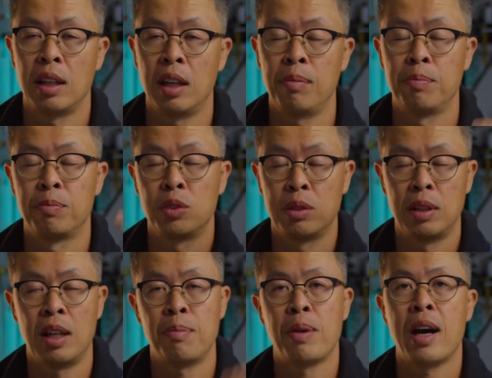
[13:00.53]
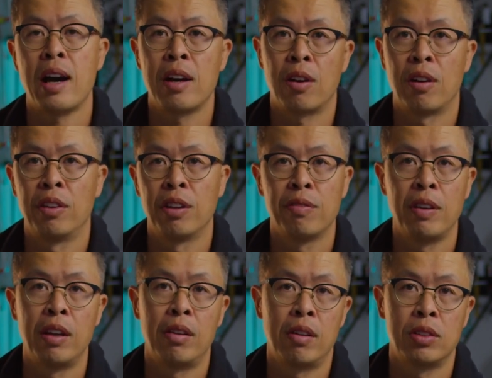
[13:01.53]
up higher on the
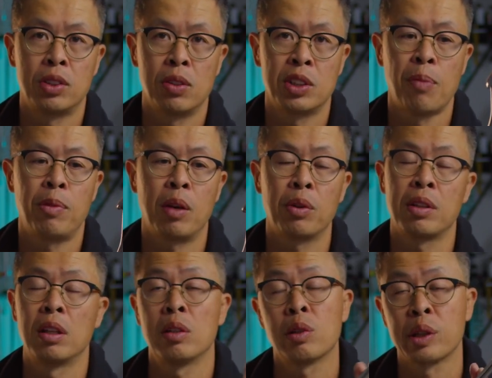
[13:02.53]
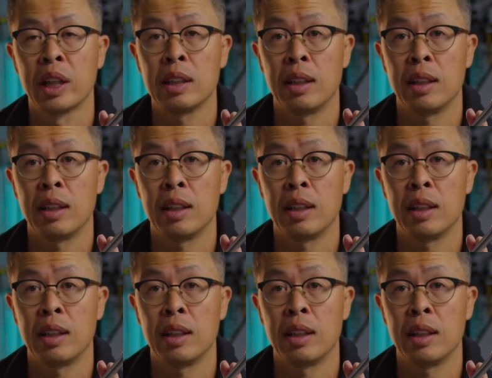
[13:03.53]
fender. So something with a lower kick